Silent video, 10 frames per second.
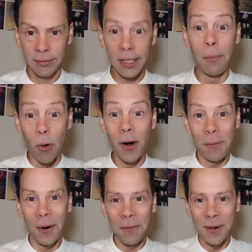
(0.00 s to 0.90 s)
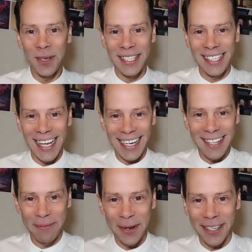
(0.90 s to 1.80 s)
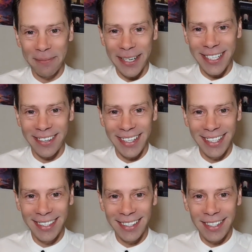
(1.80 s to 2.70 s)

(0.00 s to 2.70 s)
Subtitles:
Yeah, Bora Bora blue is exactly the blue I was picturing.